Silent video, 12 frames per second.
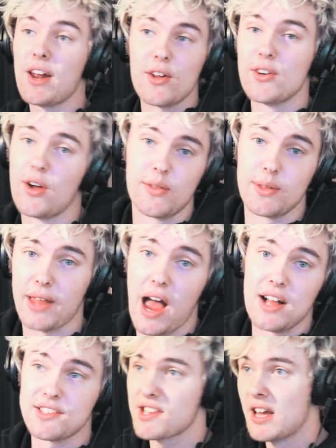I don't know the
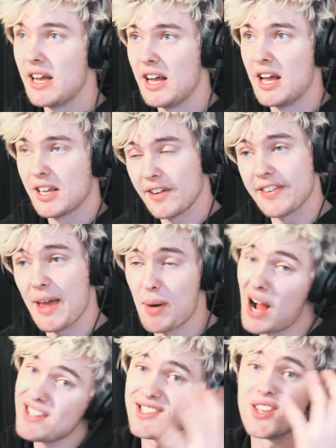dance. God
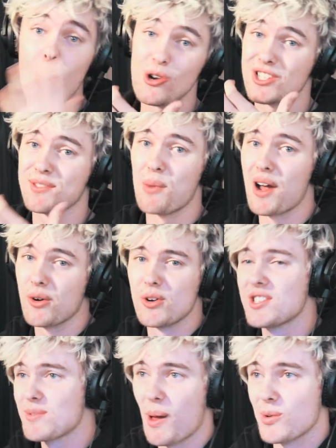damn it, I just know her smile.
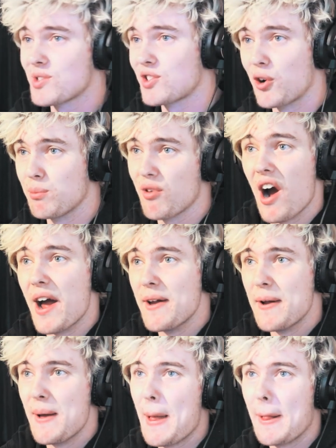Her smile is so bright.
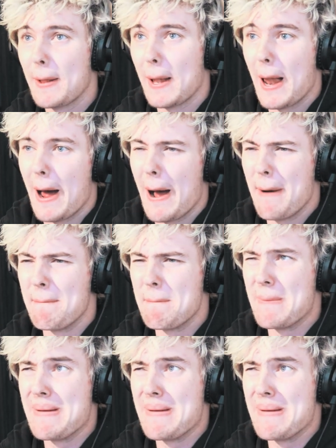I